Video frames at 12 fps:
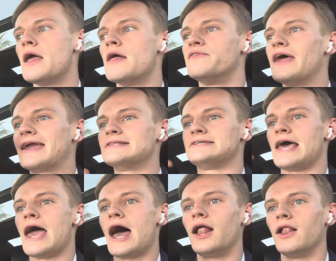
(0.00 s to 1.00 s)
they can
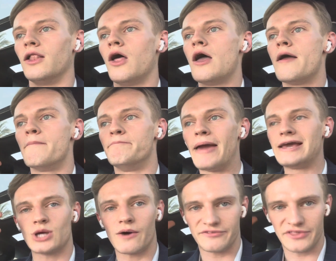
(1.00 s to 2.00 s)
tell
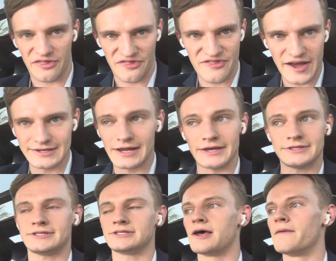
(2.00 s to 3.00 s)
based off the
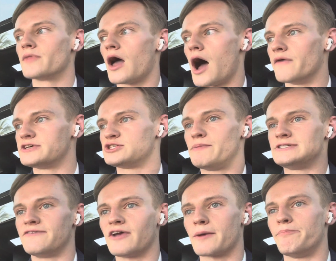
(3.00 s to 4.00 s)
thickness of a
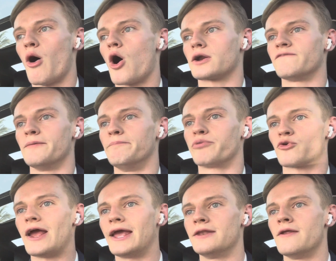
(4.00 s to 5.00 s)
specific part of the
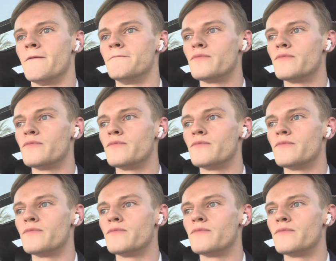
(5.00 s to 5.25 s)
brain